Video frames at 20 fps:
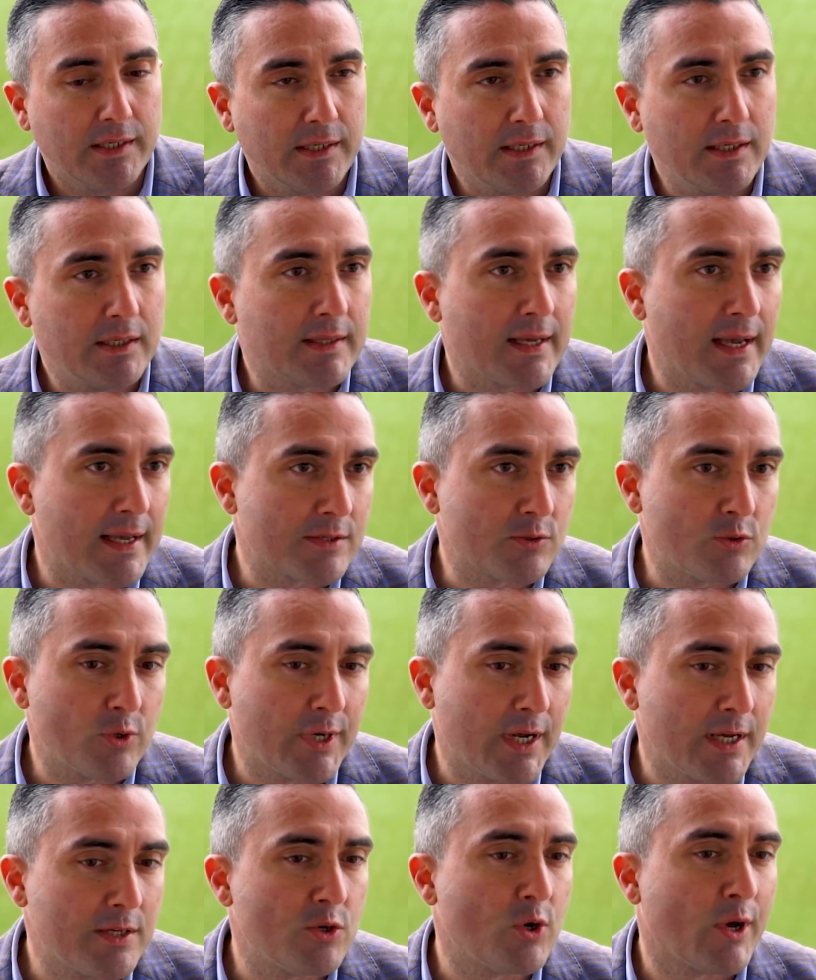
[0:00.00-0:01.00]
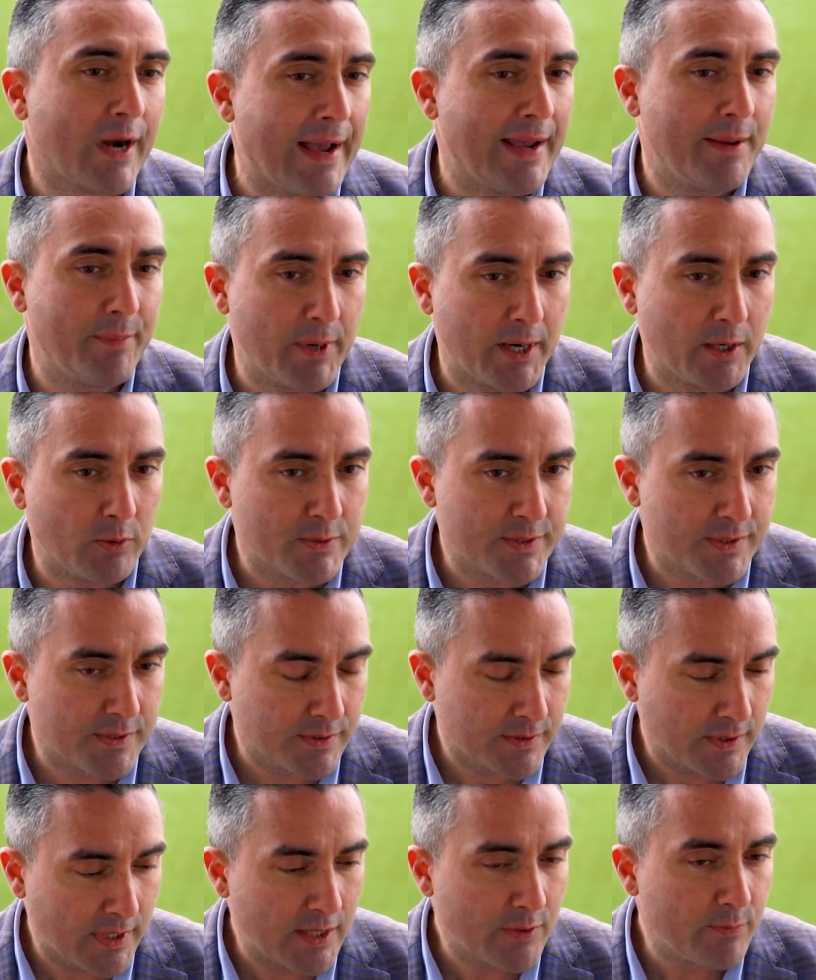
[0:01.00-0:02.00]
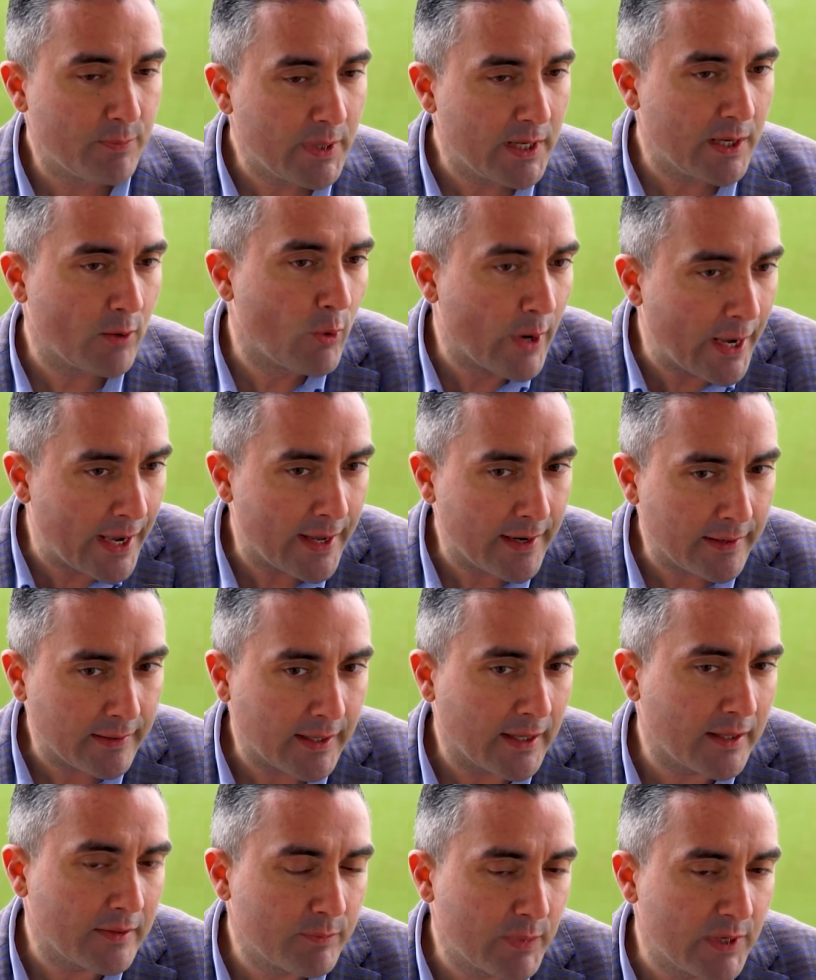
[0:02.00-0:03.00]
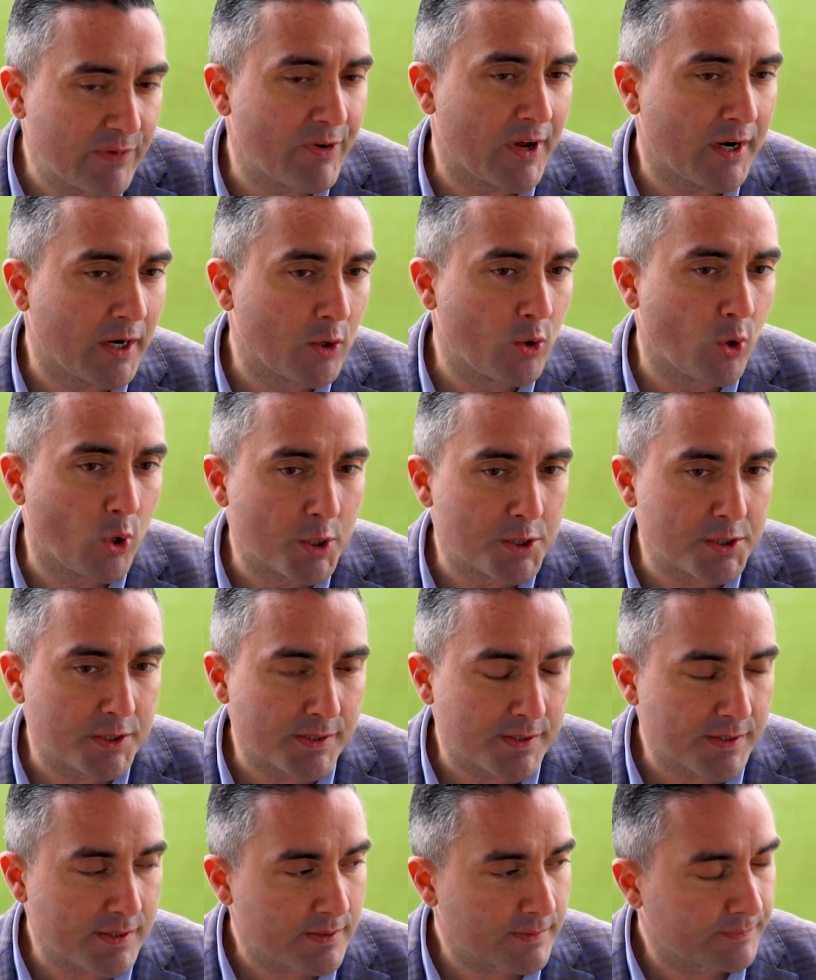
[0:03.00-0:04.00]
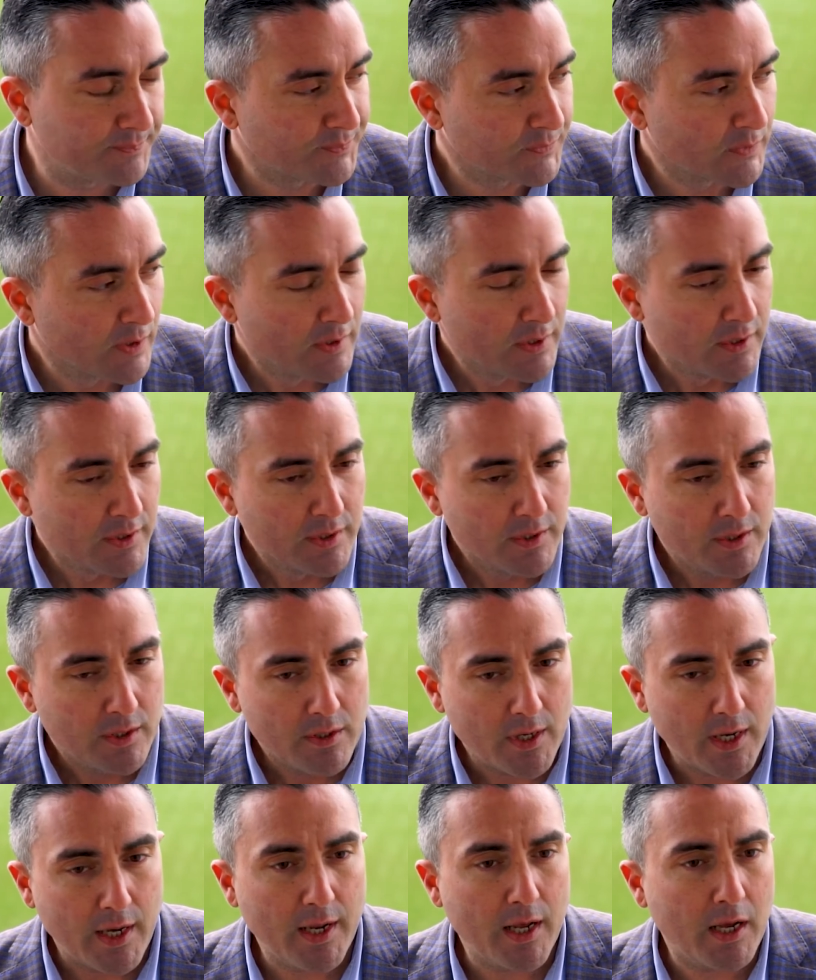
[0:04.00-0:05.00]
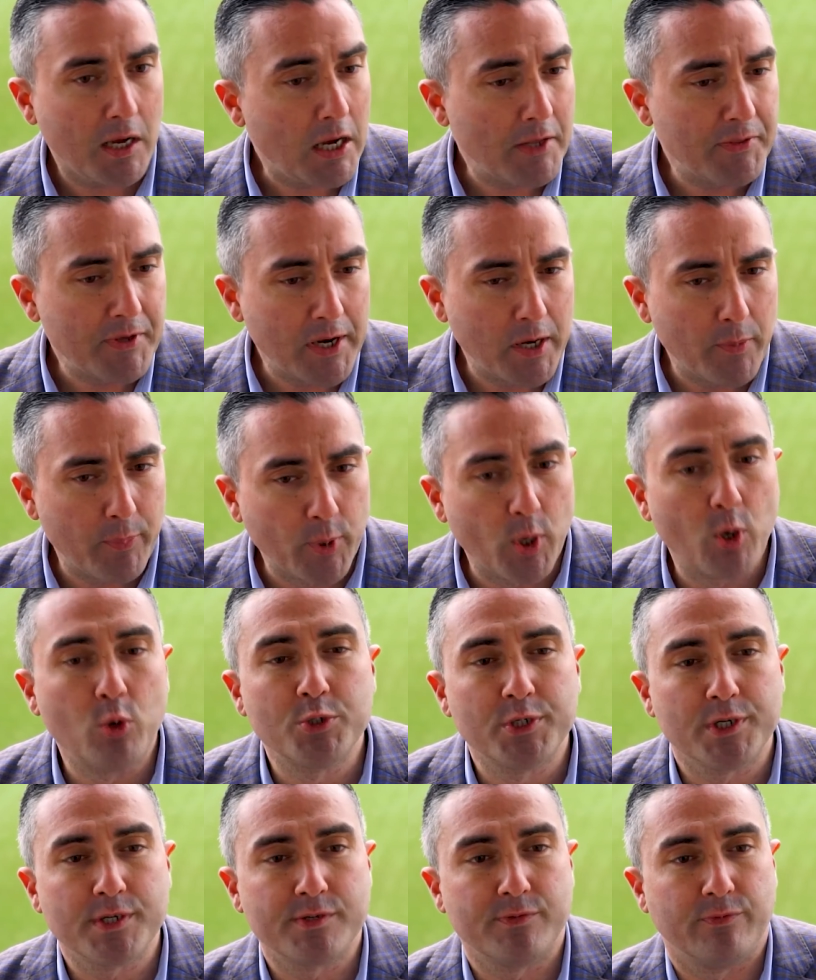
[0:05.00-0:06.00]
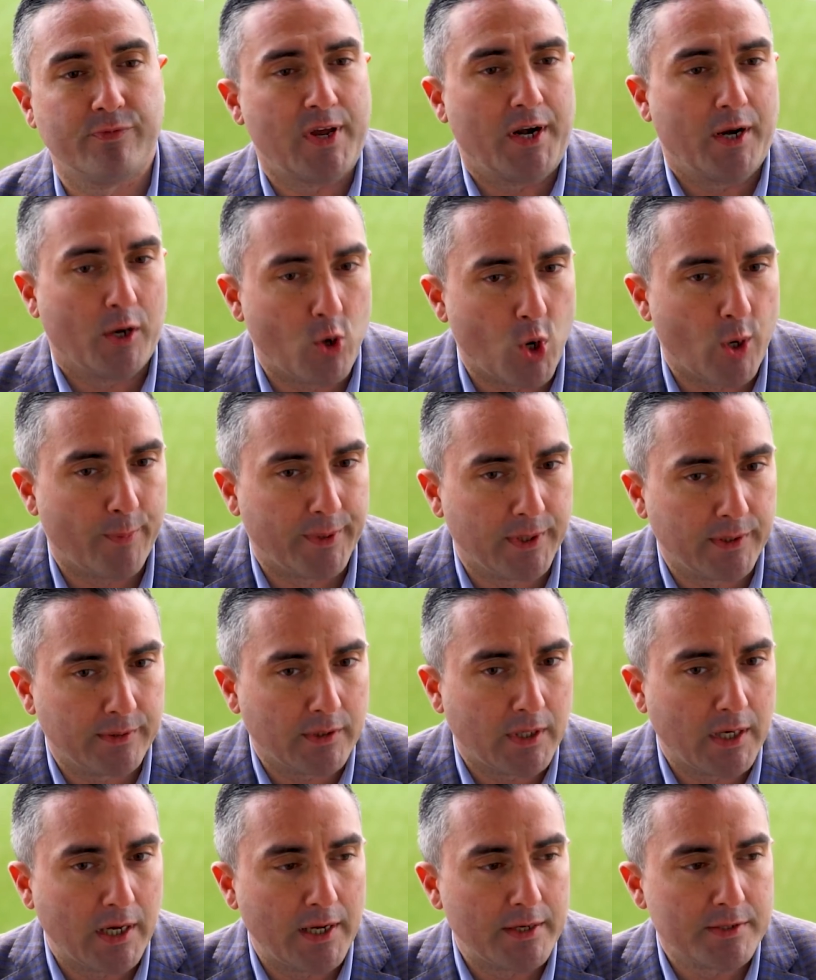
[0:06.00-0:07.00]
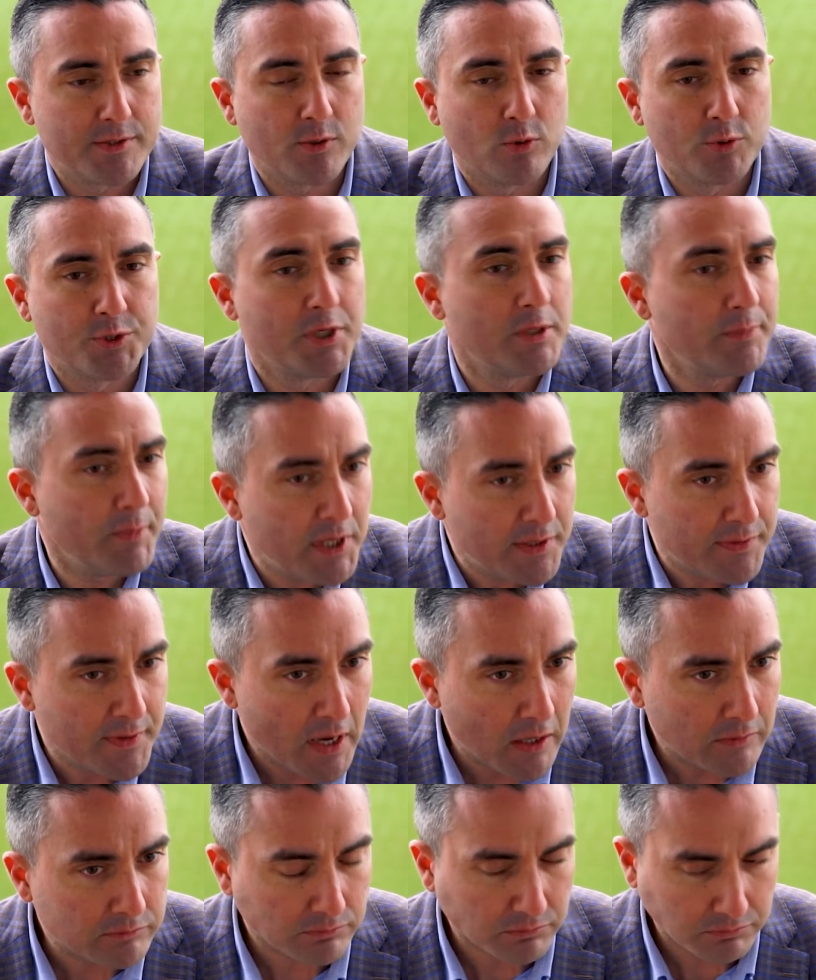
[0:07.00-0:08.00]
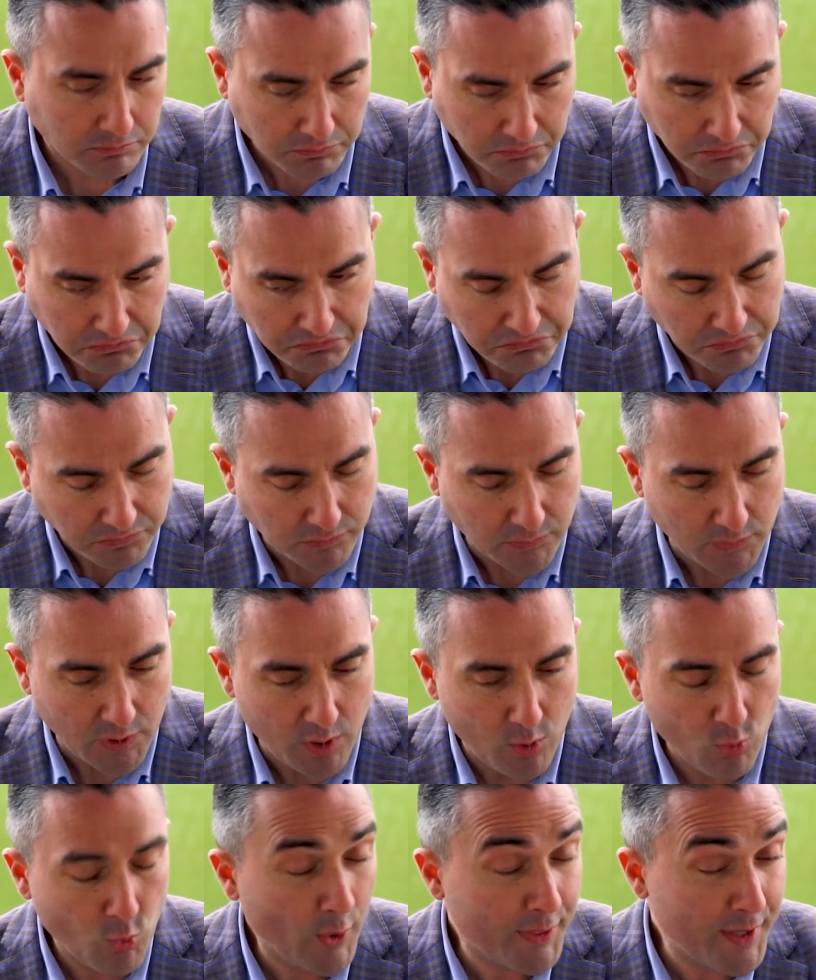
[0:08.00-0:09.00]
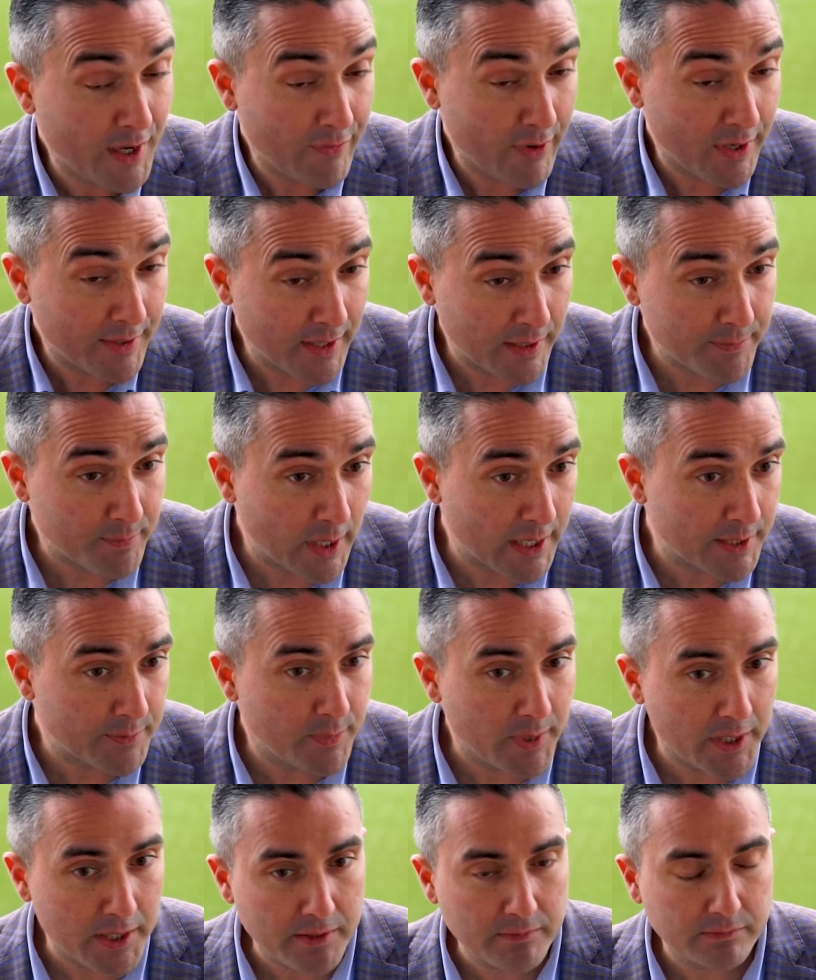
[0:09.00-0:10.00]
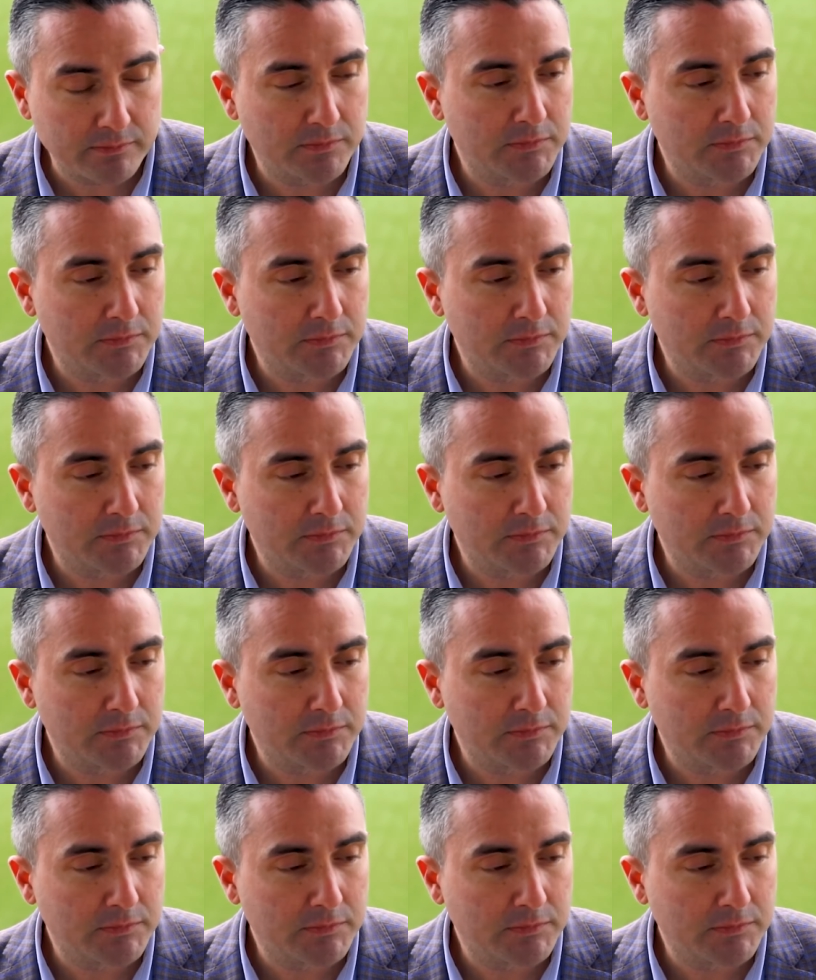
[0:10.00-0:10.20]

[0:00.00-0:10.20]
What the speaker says: it has to raise your eyebrows and be aware and be very cautious. Other approaches, very common, are social media, whatever that might be.